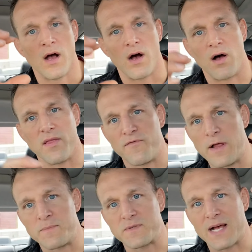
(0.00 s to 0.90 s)
On the
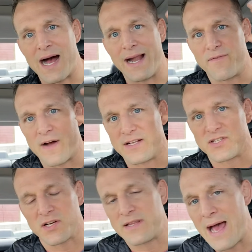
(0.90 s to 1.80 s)
flip side, if I
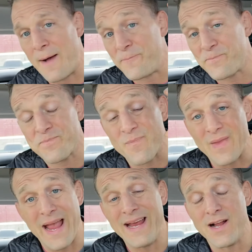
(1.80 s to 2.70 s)
took that
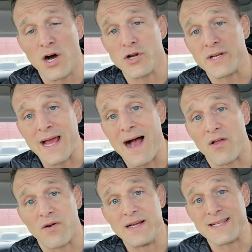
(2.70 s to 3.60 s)
800
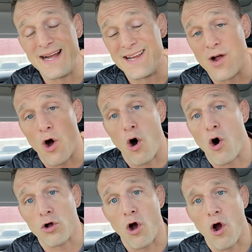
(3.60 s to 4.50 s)
calories and I did
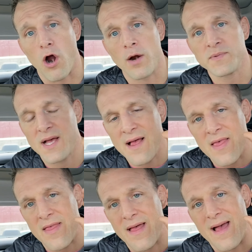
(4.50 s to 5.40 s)
all carbs,
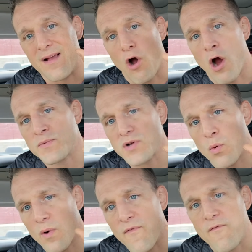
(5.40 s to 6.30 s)
carbs are
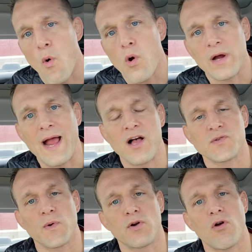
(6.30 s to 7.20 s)
worth four
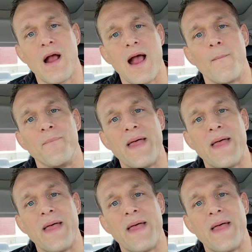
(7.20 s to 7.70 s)
calories per gram.